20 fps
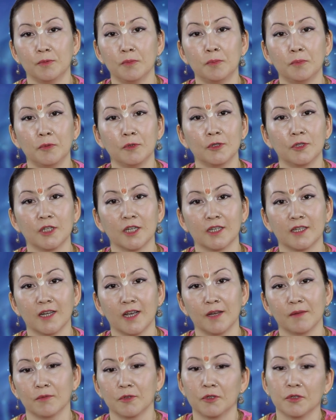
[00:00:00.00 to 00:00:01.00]
puja
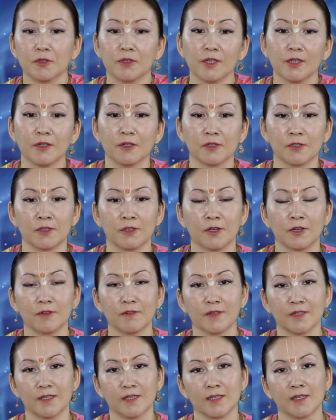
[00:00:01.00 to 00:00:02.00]
time, during your
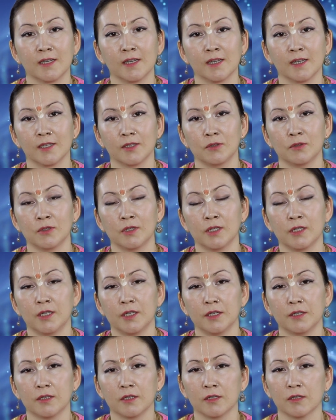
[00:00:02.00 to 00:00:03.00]
service to the
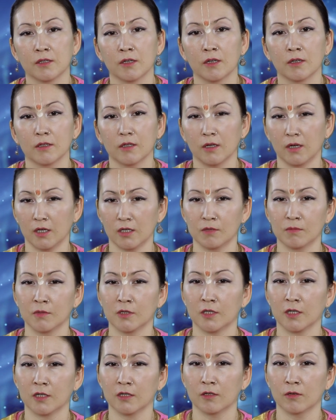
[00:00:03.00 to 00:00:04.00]
deities. The husband
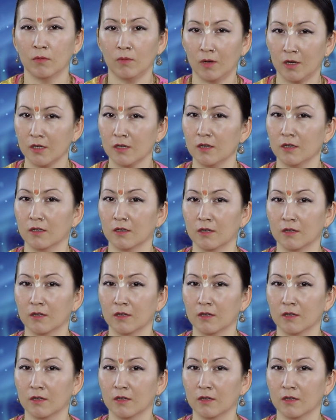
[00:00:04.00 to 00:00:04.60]
says, what?